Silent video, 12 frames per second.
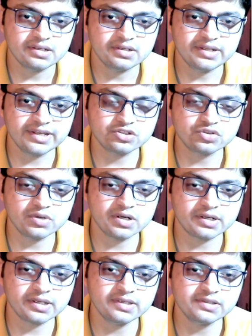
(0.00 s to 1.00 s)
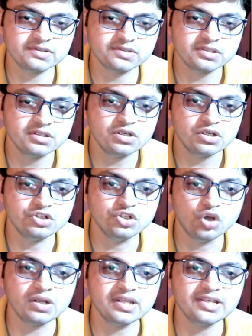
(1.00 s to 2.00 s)
Next work is
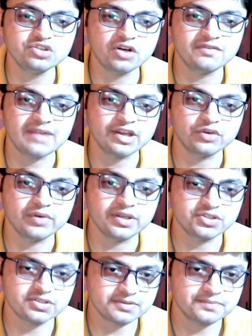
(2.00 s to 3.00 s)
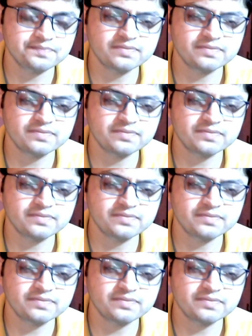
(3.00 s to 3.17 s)
Knowledge of Language.